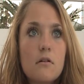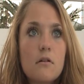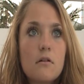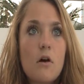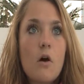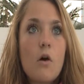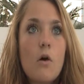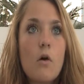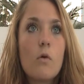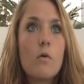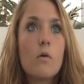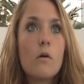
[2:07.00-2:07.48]

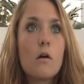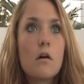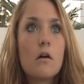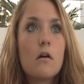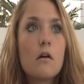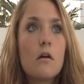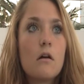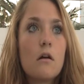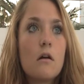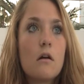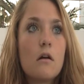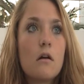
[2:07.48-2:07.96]
Oh,
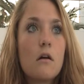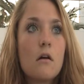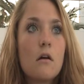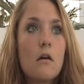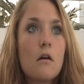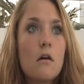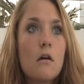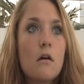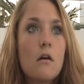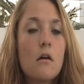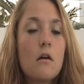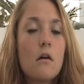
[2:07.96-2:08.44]

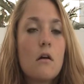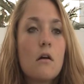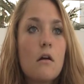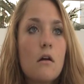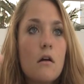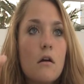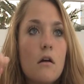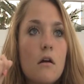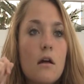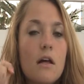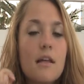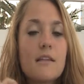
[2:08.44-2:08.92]

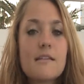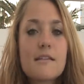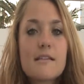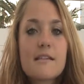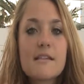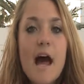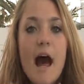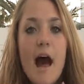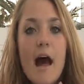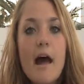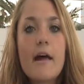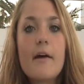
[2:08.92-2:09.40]
it's
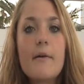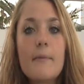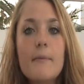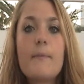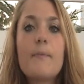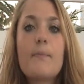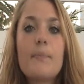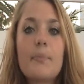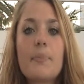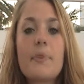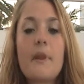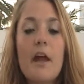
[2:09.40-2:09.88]
that,
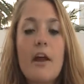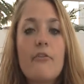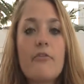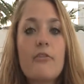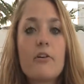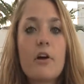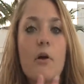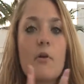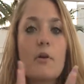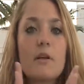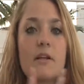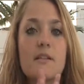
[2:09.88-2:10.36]
I
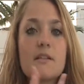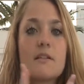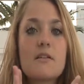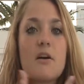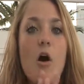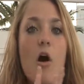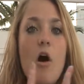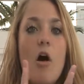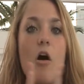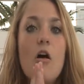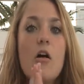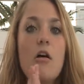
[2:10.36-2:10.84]
forgot what it's
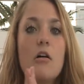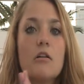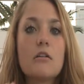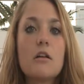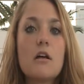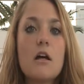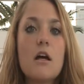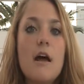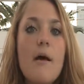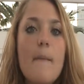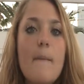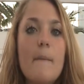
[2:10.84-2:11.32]
called,
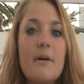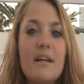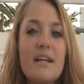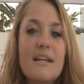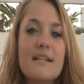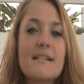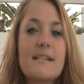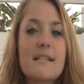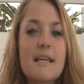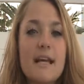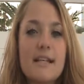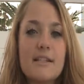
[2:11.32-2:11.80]
but
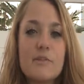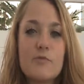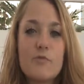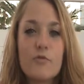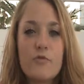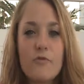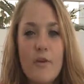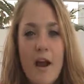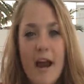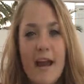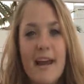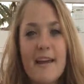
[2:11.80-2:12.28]
it's
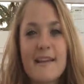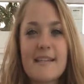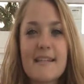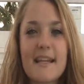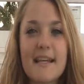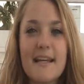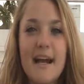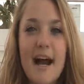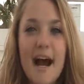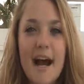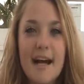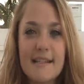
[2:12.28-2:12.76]
rice
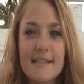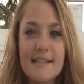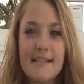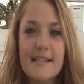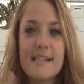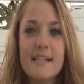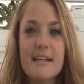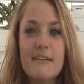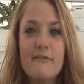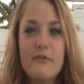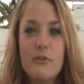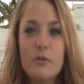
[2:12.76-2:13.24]
and it has
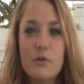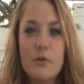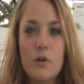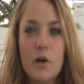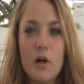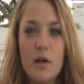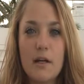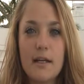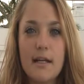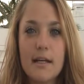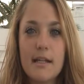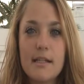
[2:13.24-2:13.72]
seafood
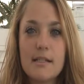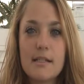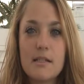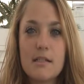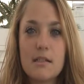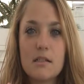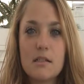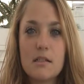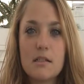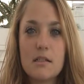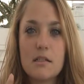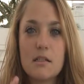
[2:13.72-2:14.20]
on it.
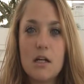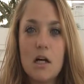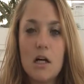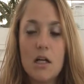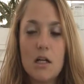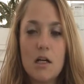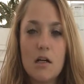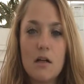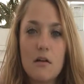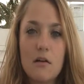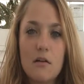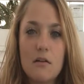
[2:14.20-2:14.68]

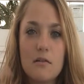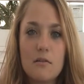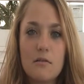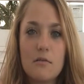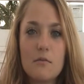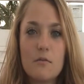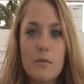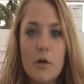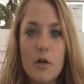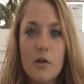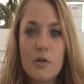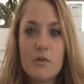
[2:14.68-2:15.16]
I'll
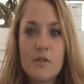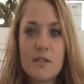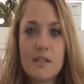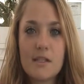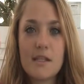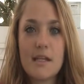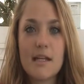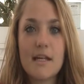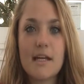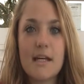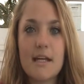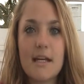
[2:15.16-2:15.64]
post
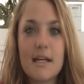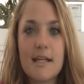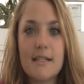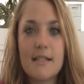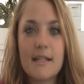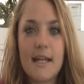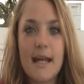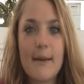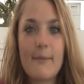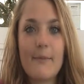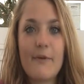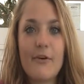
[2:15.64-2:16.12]
the
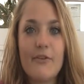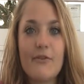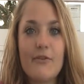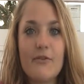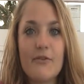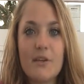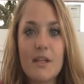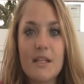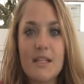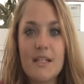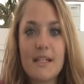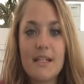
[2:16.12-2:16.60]
name
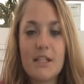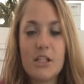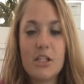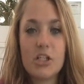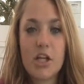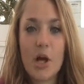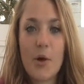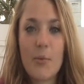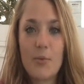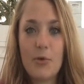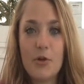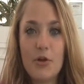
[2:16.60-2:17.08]
of the dish
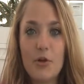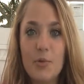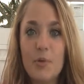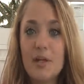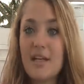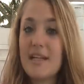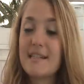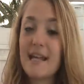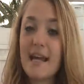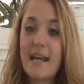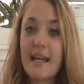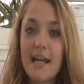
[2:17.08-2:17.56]
down below
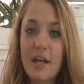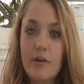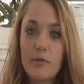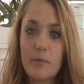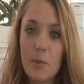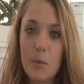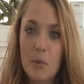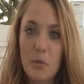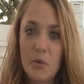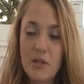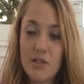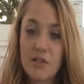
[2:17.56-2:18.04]
because I can't
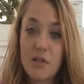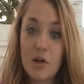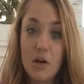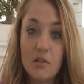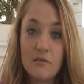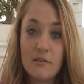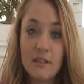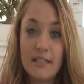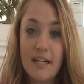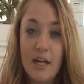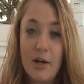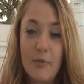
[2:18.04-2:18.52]
remember what it's
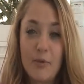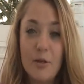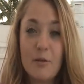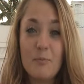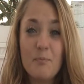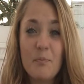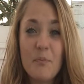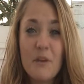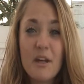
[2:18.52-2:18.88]
called right now, but